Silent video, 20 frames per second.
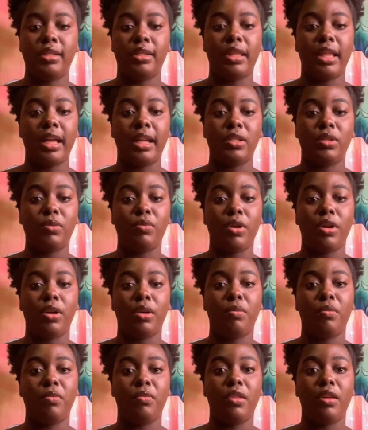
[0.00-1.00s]
that's where
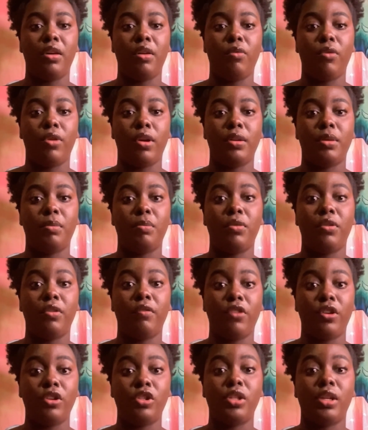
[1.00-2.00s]
the word
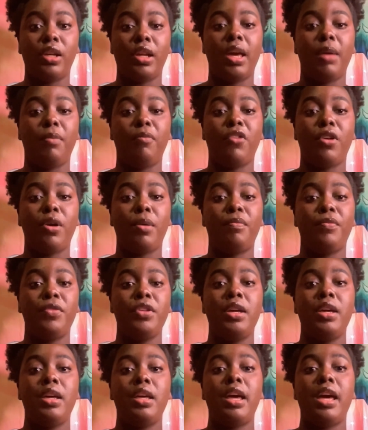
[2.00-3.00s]
perversion came from,
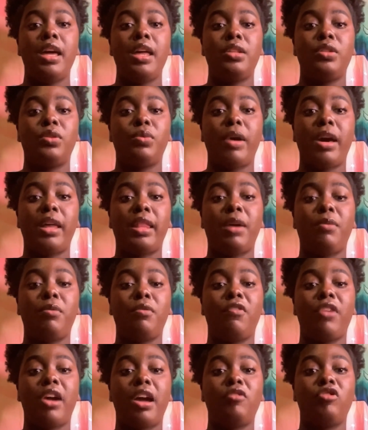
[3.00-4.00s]
and it's why like we've
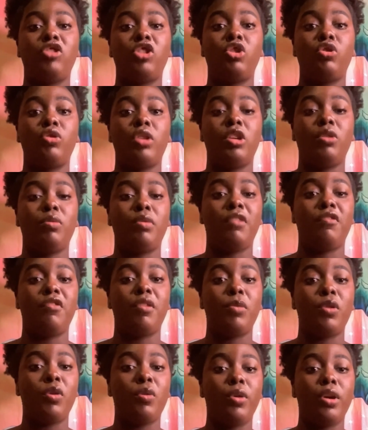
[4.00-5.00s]
kind of strayed away
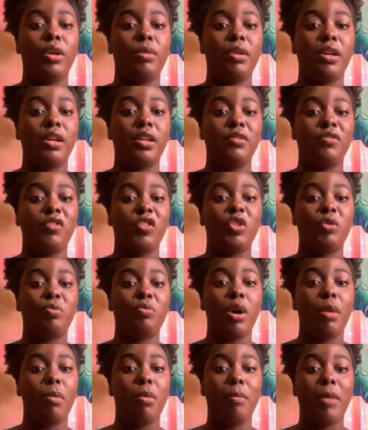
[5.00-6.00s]
from the word because of its
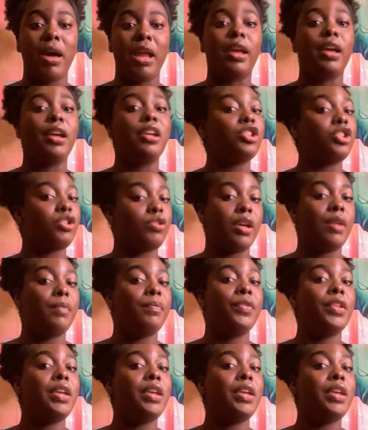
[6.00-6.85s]
problematic history.